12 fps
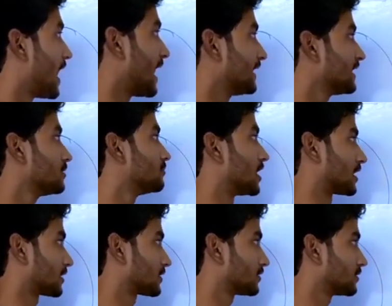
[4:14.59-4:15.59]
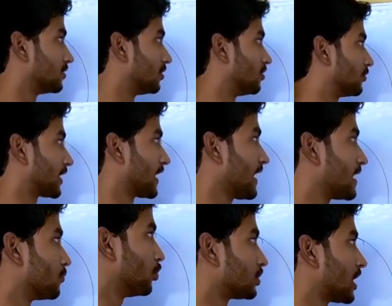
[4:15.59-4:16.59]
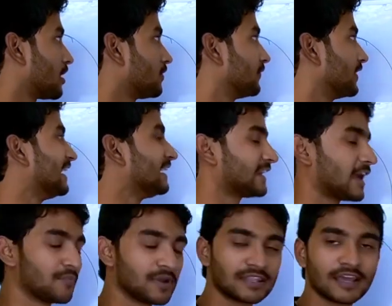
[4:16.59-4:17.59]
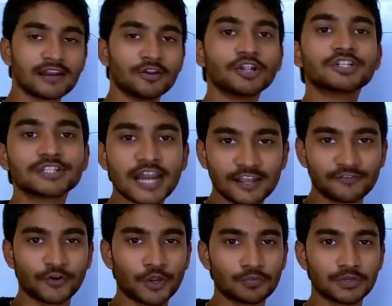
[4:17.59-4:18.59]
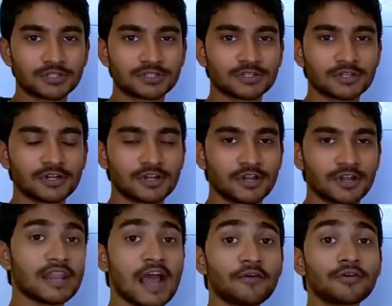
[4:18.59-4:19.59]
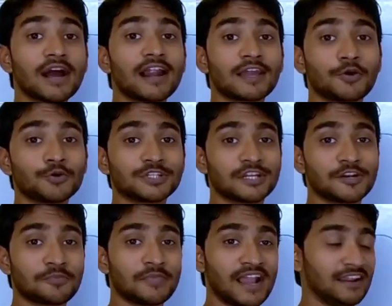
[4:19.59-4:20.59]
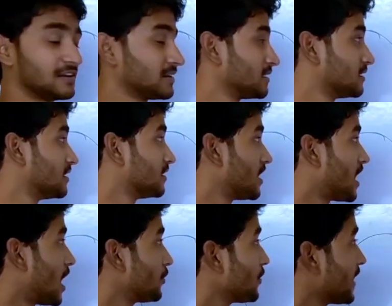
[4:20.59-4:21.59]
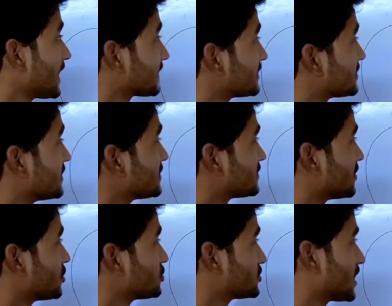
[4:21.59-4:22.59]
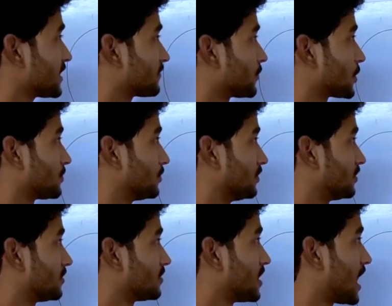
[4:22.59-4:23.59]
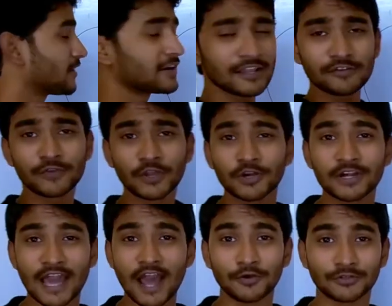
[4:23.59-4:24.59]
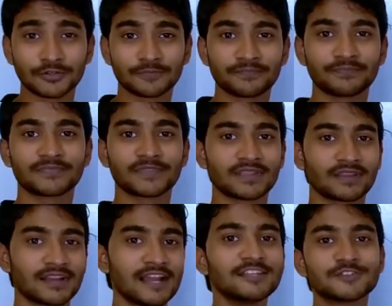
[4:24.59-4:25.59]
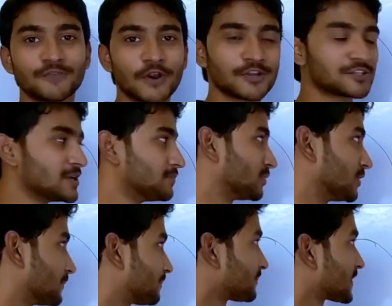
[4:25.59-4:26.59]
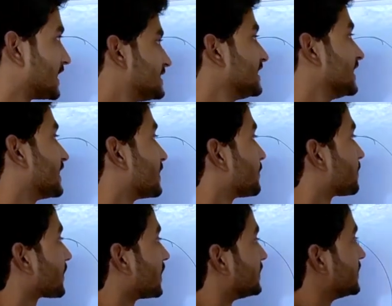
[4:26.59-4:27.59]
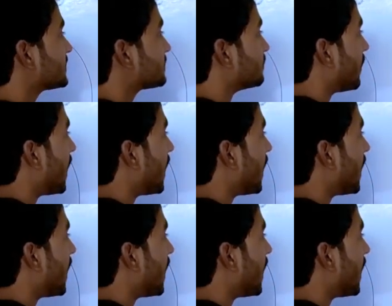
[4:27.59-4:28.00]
id and mark, okay, and both have int type and they are non-static variables. Now you got a question in your mind. How the heck this is non-static variable? How did you figure it out? Guys, it's very simple. See, this